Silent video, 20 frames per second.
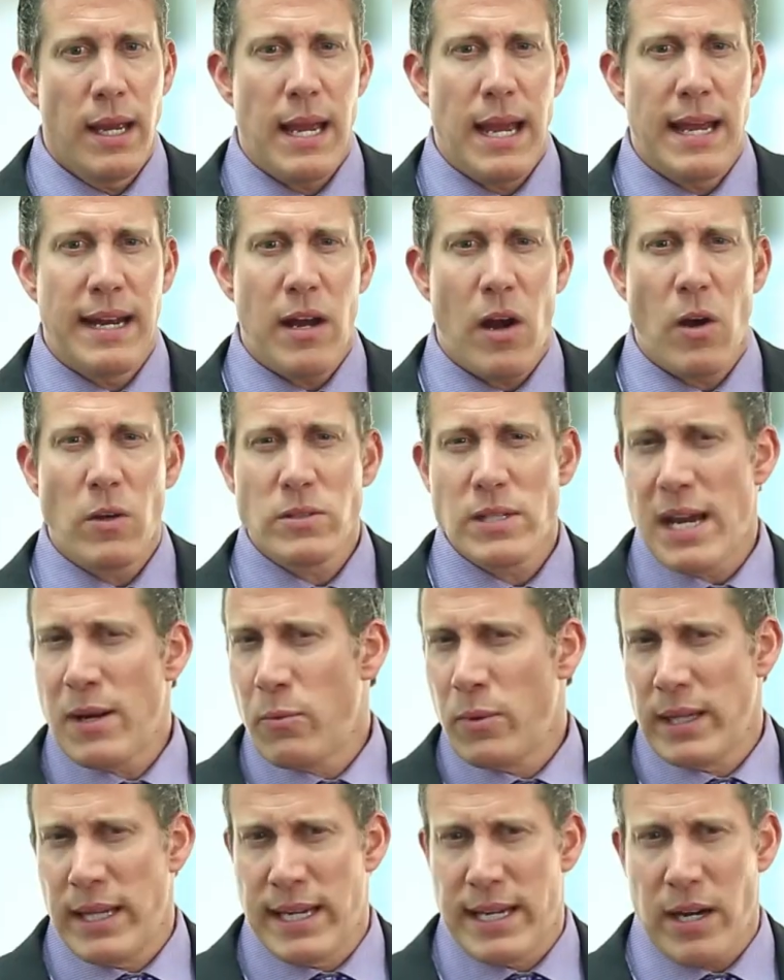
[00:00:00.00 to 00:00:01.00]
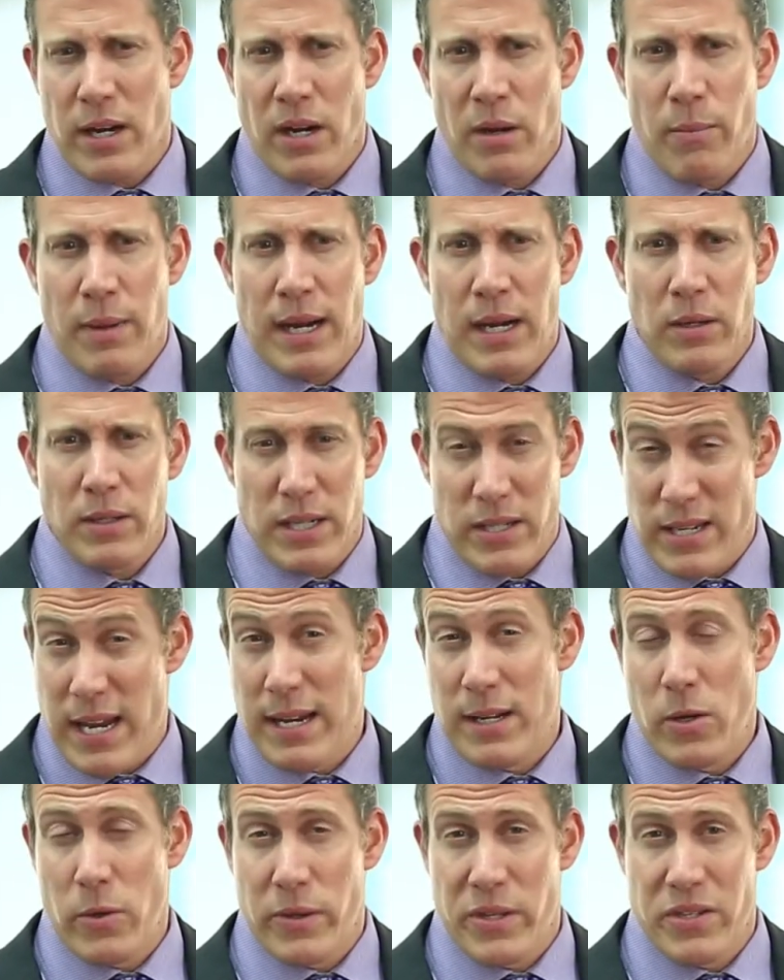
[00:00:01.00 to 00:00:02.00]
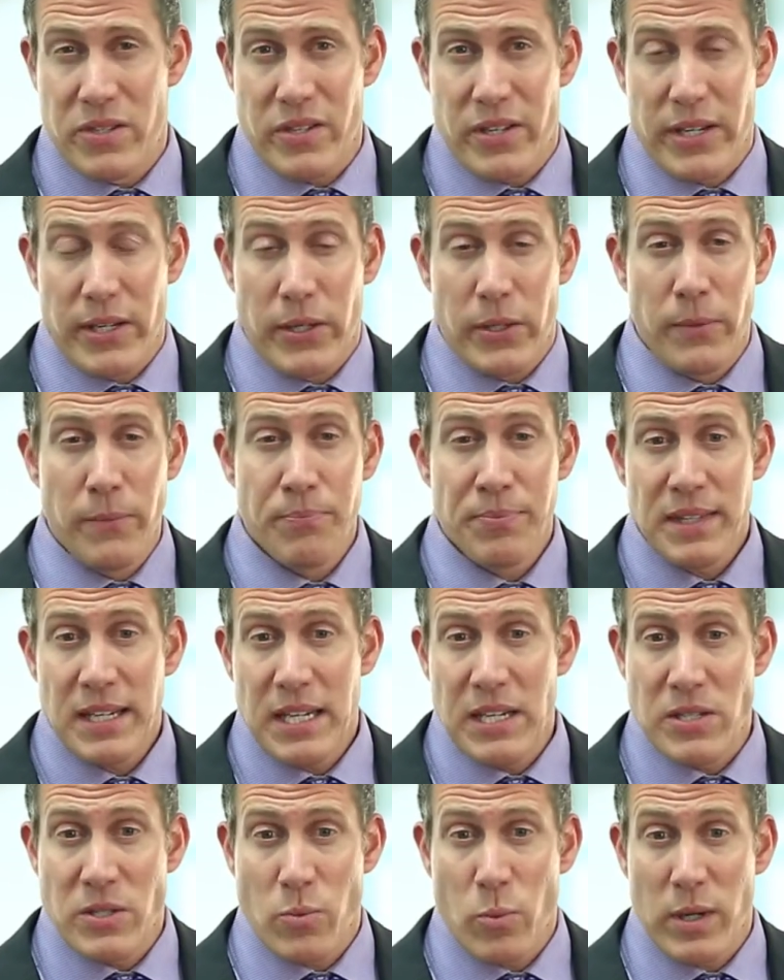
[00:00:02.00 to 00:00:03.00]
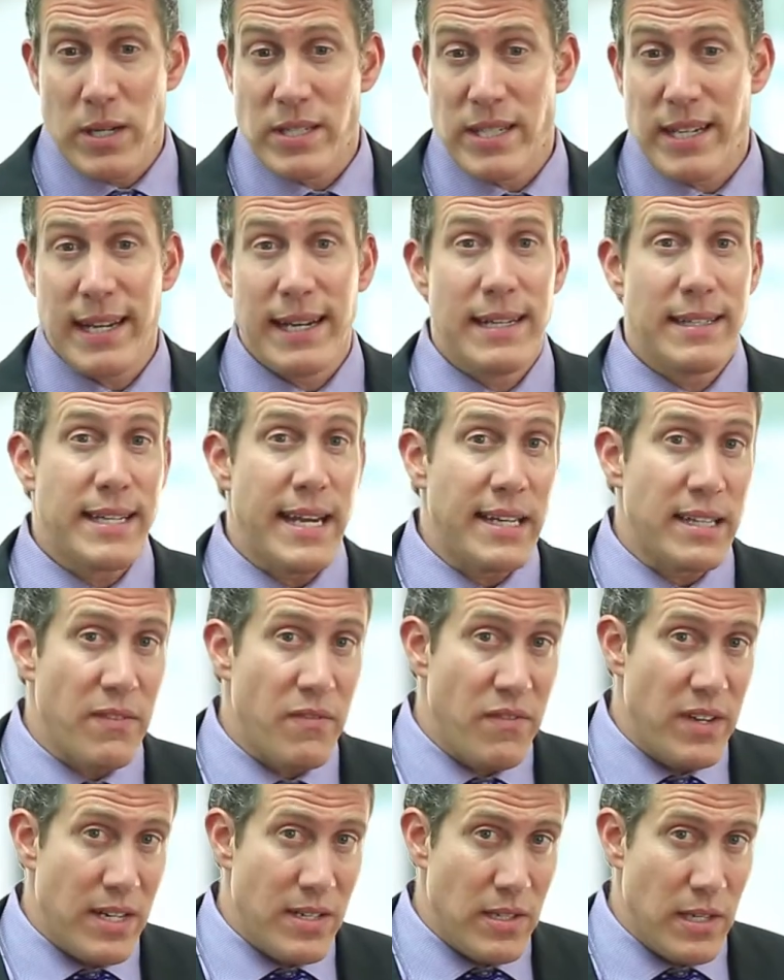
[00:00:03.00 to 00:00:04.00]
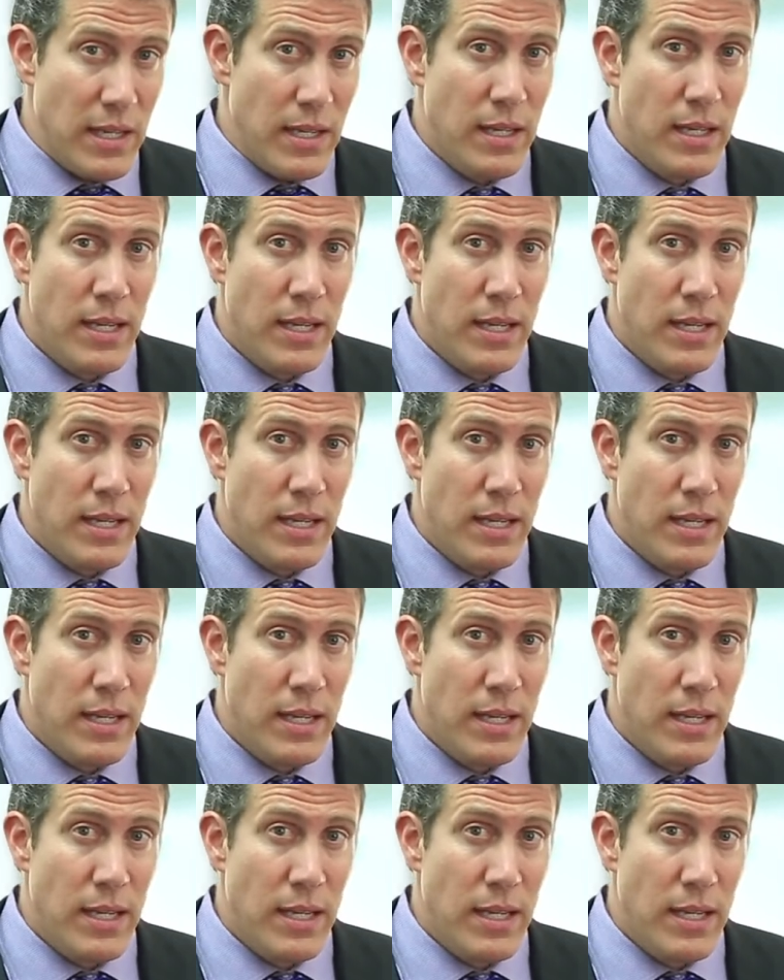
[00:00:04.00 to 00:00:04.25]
and all I really care about, because I know the skill, is what is it going to take to fix it.